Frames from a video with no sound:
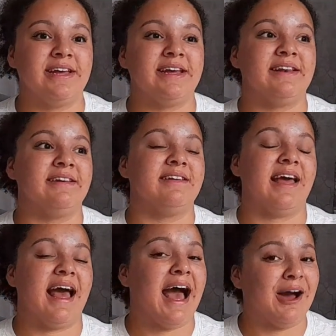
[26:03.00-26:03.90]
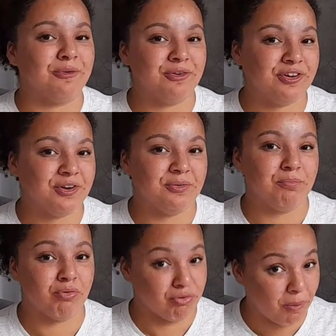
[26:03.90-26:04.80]
and how to
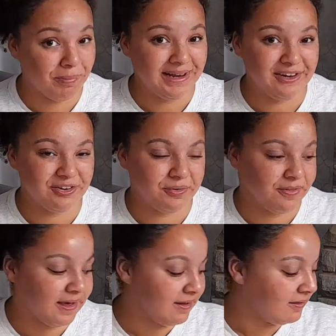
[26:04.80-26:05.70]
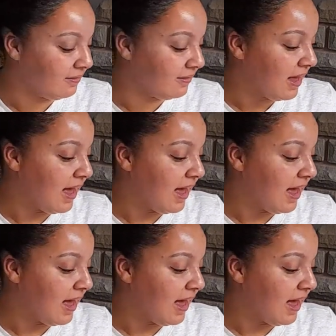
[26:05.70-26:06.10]
properly do things.